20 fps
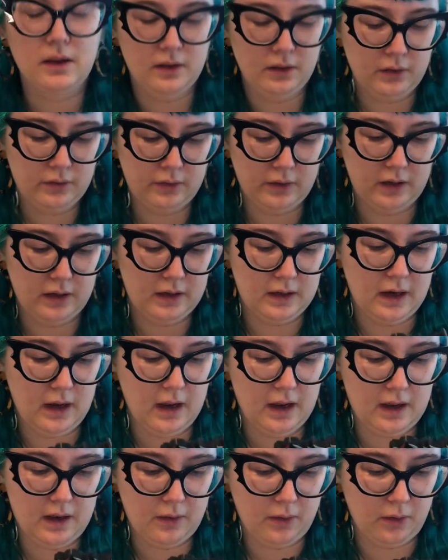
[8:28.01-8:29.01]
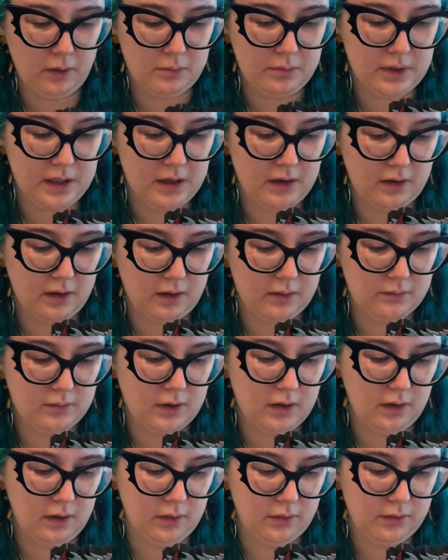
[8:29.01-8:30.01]
looks like an A or a B cup.
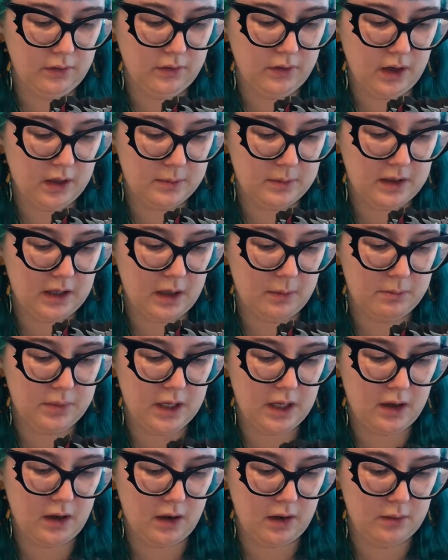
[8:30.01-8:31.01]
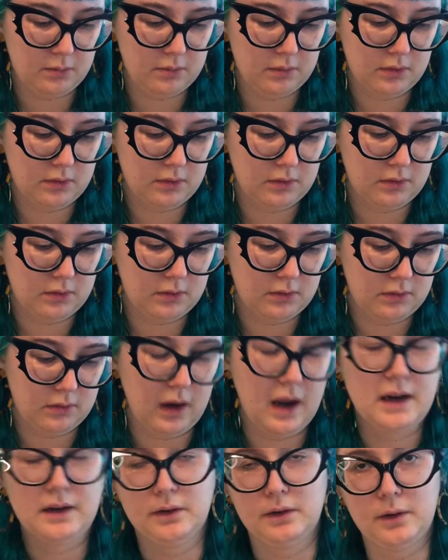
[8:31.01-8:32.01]
No, she's got to be like a B cup.
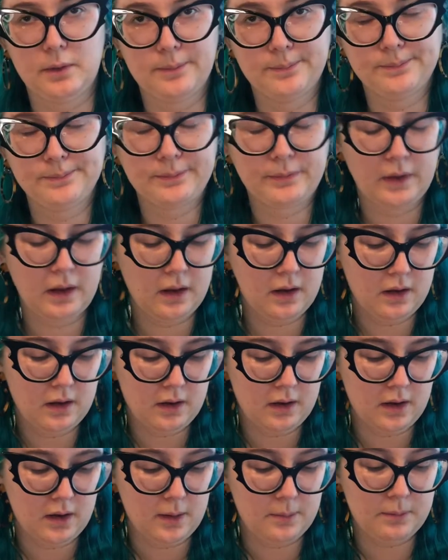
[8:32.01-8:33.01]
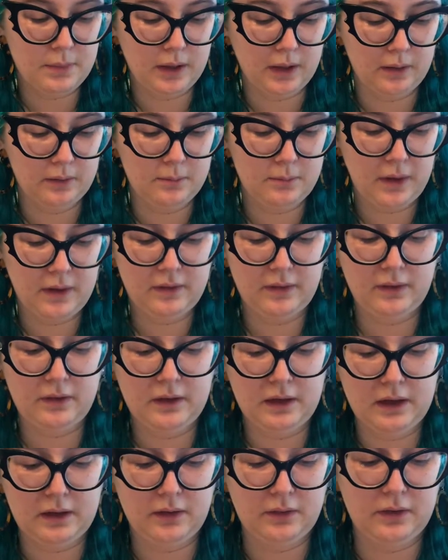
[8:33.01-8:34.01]
I don't know, but
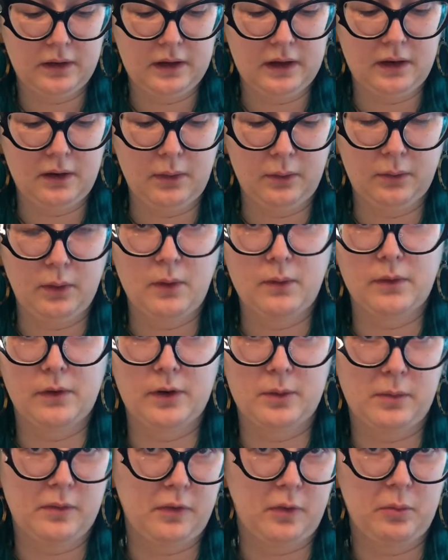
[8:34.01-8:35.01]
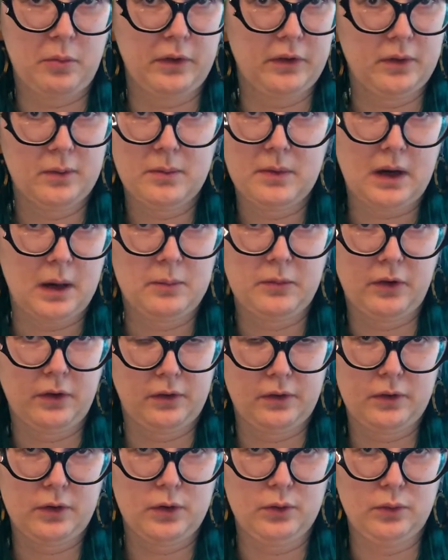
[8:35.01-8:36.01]
basically it looks like it goes over some of her bosom, and I'm
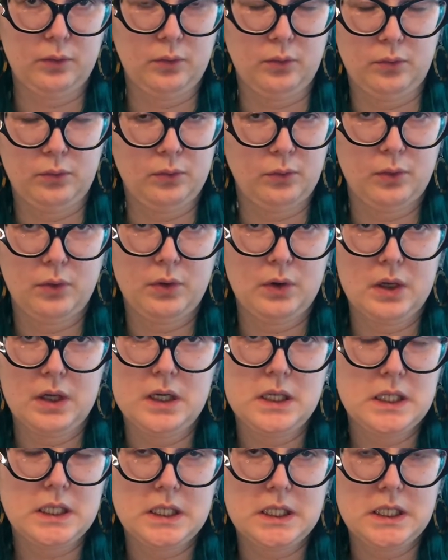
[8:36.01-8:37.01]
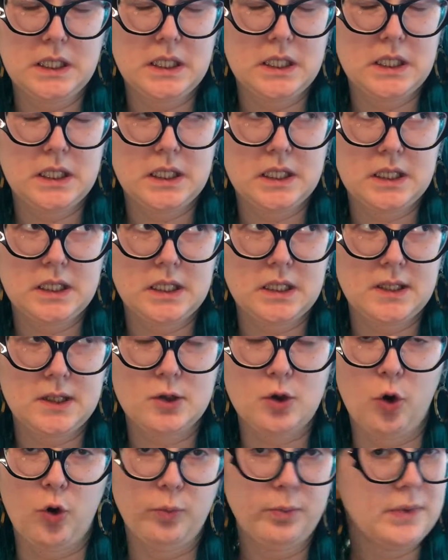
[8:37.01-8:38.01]
just too
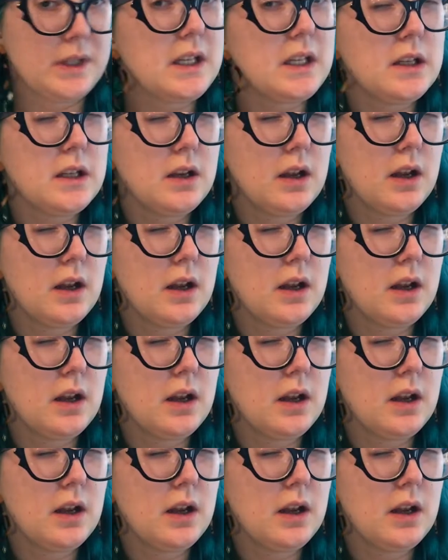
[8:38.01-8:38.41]
sculpted